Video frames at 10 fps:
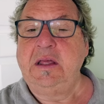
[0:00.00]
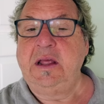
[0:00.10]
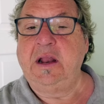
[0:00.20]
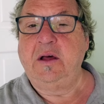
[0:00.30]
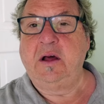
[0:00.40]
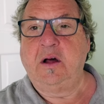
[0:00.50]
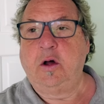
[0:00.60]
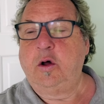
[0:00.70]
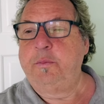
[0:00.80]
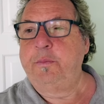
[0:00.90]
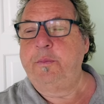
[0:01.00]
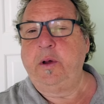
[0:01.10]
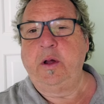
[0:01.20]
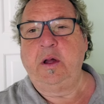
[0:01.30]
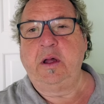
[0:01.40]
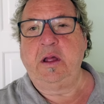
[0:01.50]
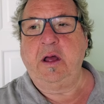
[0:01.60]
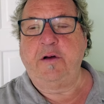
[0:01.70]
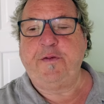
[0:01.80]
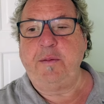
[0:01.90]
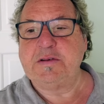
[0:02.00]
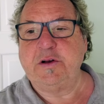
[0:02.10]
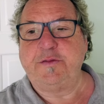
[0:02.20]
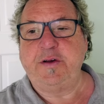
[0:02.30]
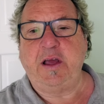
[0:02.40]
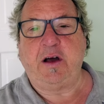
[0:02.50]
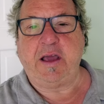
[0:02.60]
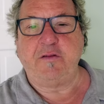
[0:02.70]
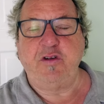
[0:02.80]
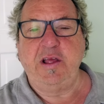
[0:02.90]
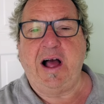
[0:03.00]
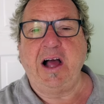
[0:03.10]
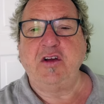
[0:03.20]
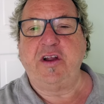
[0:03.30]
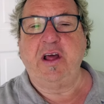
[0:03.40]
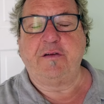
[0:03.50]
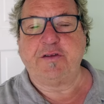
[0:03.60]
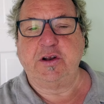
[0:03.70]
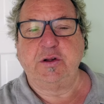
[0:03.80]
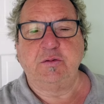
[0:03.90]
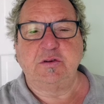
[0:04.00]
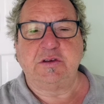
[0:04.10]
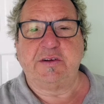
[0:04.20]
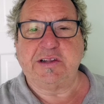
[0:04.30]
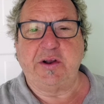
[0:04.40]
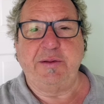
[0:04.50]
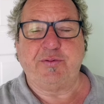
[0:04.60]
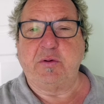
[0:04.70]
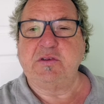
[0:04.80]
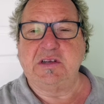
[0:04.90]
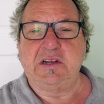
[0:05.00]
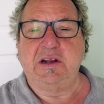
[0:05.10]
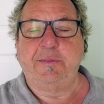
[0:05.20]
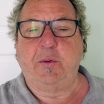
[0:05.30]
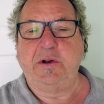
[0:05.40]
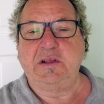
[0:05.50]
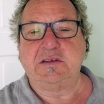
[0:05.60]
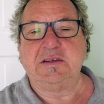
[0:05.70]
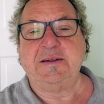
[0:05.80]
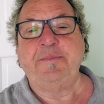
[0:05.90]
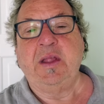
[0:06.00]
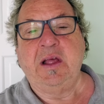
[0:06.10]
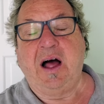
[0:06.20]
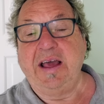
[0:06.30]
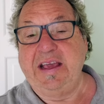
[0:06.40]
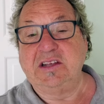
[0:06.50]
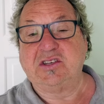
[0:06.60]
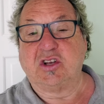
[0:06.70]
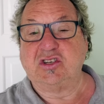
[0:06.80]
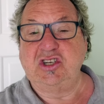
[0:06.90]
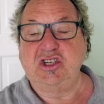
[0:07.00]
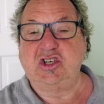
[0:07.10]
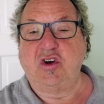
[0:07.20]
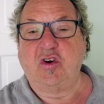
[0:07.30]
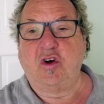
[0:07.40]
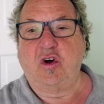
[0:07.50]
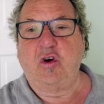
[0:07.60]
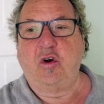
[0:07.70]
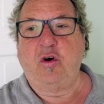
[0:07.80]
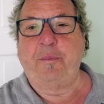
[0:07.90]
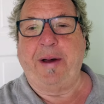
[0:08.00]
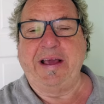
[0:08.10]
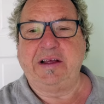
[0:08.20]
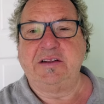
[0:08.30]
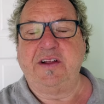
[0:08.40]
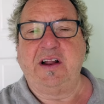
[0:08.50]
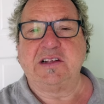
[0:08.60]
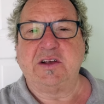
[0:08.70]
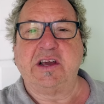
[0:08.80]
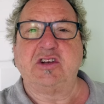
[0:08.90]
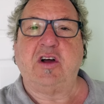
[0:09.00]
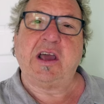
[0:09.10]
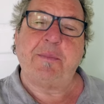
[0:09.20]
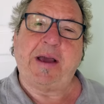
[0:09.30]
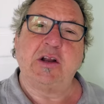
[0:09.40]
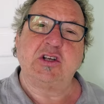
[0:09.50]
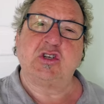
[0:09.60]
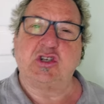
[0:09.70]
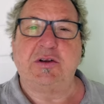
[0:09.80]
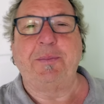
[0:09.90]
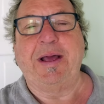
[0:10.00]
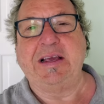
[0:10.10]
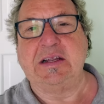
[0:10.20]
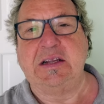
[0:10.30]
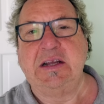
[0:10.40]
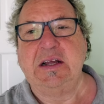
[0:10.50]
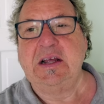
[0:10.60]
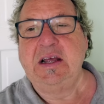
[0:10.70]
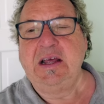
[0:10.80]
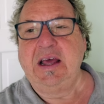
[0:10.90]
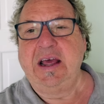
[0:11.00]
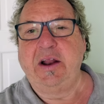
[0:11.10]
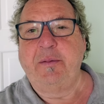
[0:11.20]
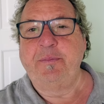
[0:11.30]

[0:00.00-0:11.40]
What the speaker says: you know, but I find myself, I get really hungry in the afternoon. So I don't eat protein in the mornings. I eat sausage or bacon, things like that. So I'm going to try to get back at the sausage and bacon and